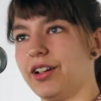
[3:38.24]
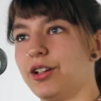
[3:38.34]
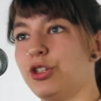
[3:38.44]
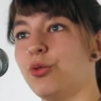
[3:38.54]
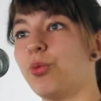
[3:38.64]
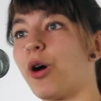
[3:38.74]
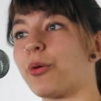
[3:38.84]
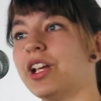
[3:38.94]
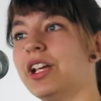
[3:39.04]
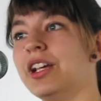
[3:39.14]
You
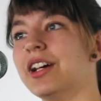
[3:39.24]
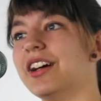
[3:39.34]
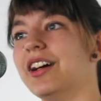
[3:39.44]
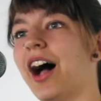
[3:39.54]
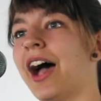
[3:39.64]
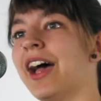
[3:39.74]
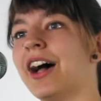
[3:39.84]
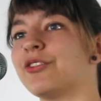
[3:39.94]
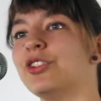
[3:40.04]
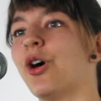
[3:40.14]
worry I
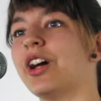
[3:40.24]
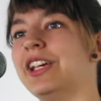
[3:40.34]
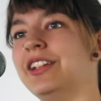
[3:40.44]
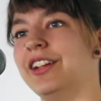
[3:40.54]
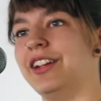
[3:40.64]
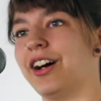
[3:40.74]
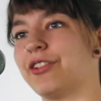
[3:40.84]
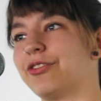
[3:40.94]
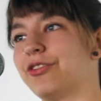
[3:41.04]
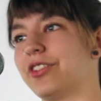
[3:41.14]
have not eaten
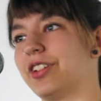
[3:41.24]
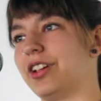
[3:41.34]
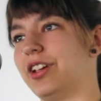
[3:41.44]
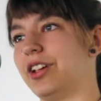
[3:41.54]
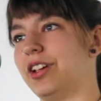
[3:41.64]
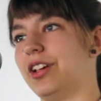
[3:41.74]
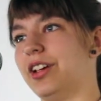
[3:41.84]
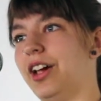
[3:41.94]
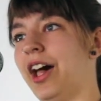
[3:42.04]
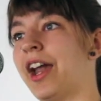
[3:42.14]
enough,
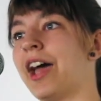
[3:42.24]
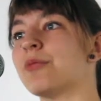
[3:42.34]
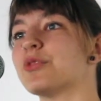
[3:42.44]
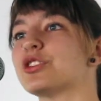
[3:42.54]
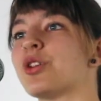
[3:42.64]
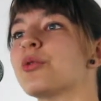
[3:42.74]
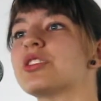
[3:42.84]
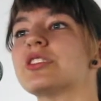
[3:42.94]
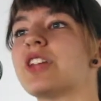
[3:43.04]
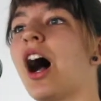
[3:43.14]
and I am so
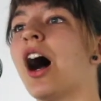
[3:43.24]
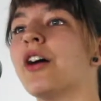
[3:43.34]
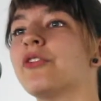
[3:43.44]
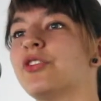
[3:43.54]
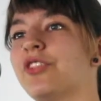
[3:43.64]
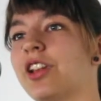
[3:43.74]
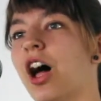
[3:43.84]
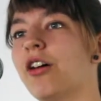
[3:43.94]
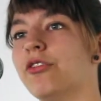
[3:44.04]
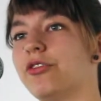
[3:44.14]
starved for
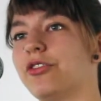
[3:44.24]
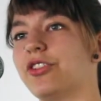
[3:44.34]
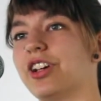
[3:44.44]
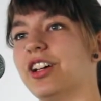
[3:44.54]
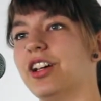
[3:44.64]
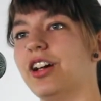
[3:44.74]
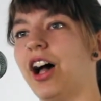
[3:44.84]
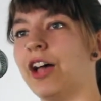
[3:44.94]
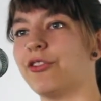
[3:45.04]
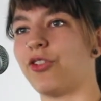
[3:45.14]
love,
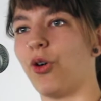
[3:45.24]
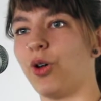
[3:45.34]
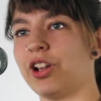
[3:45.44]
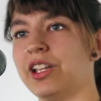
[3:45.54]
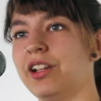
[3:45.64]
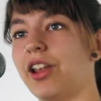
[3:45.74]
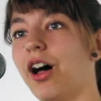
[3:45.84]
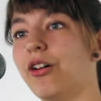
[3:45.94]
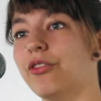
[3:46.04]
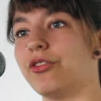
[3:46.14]
I fall in
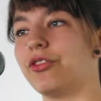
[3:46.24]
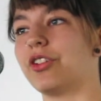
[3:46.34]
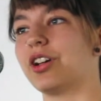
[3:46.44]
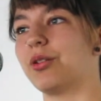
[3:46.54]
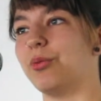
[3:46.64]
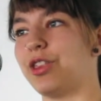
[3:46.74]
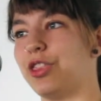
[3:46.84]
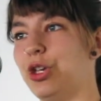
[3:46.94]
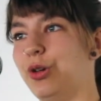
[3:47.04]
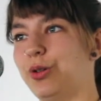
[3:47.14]
love with
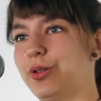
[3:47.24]
you.